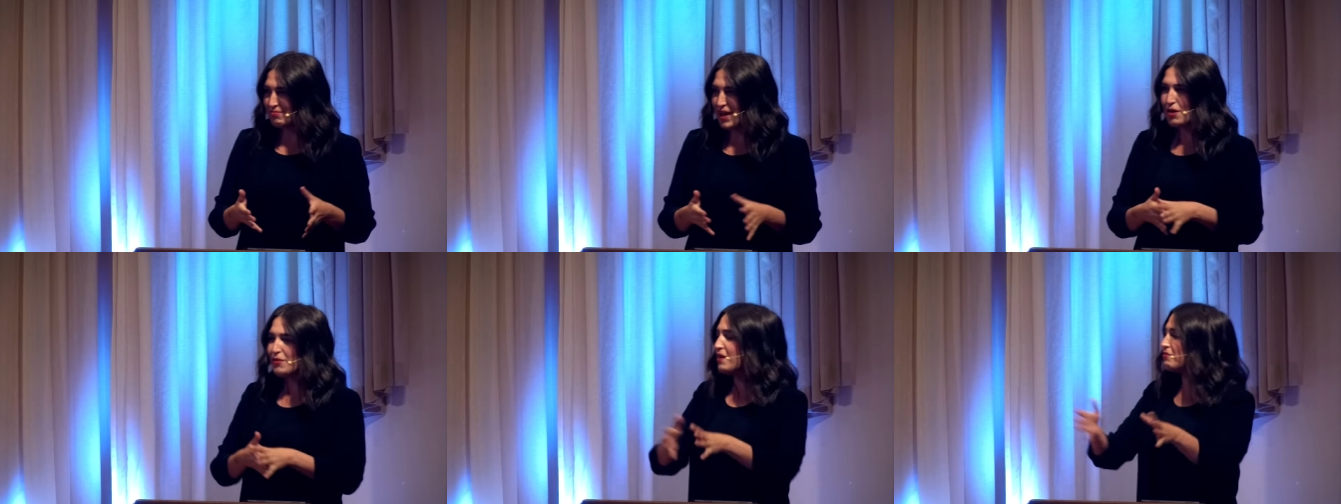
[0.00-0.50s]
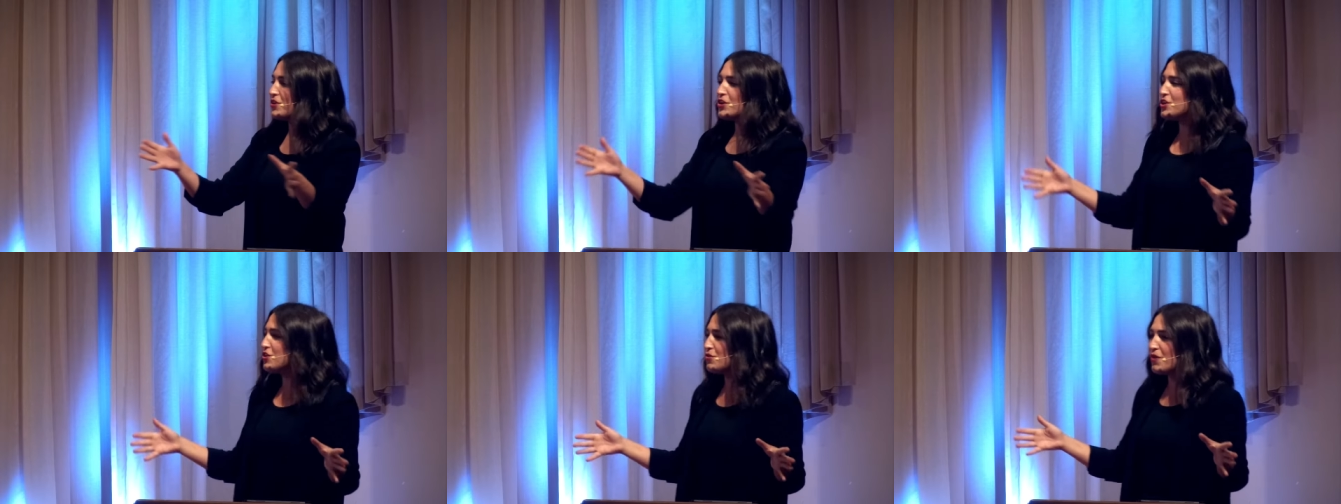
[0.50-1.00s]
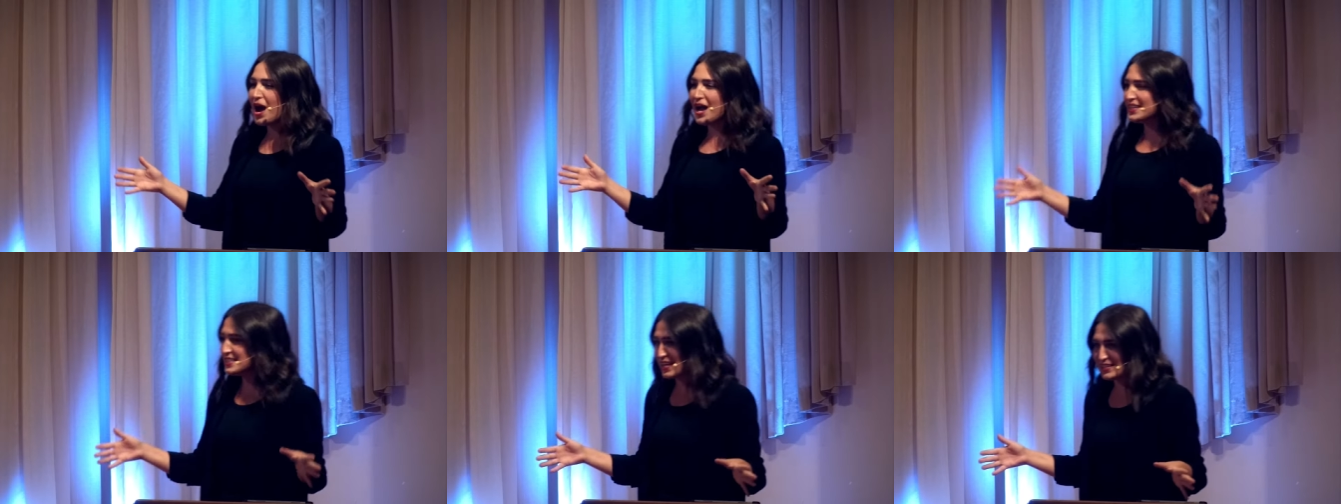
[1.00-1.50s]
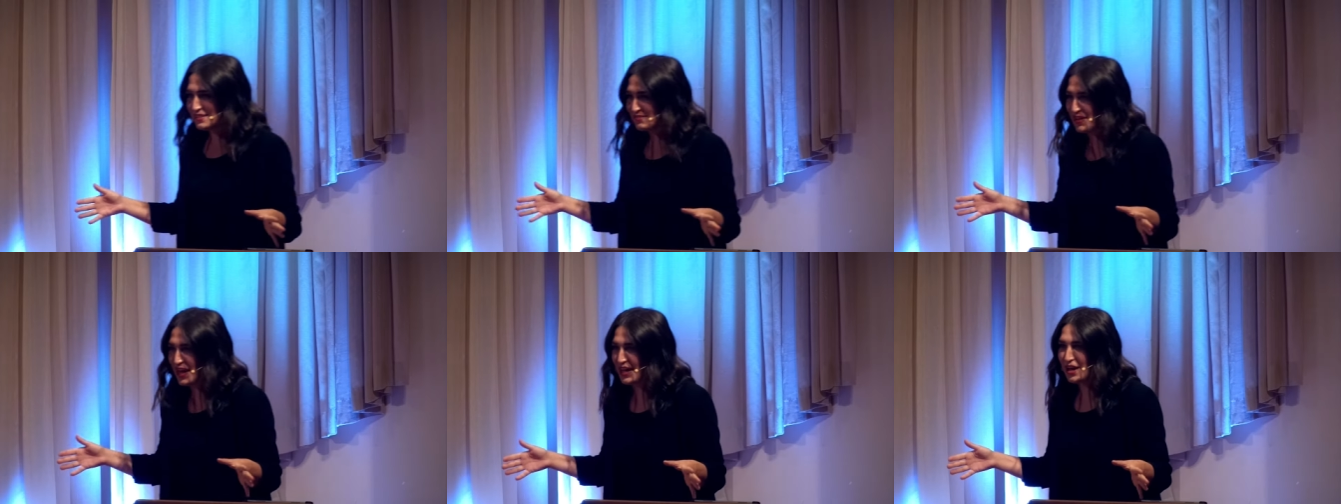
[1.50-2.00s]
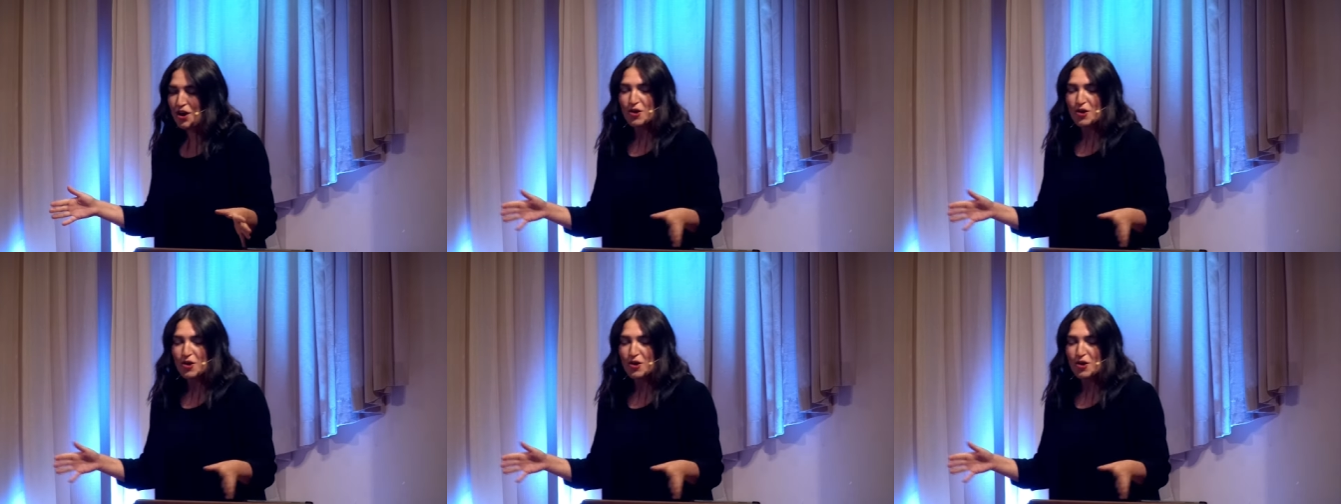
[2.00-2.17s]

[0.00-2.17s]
however you identify,